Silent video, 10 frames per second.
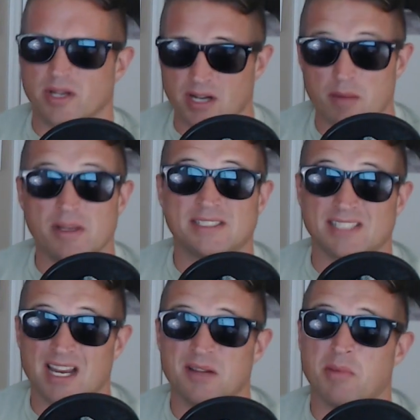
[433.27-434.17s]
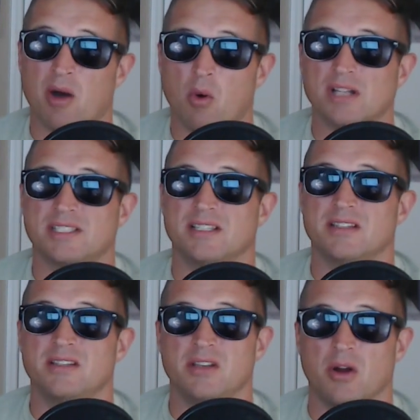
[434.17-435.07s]
And I'm excited about watching,
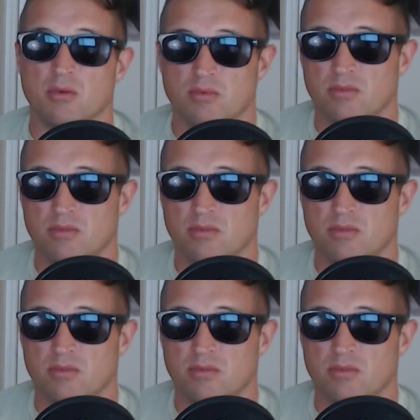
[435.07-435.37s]
you know,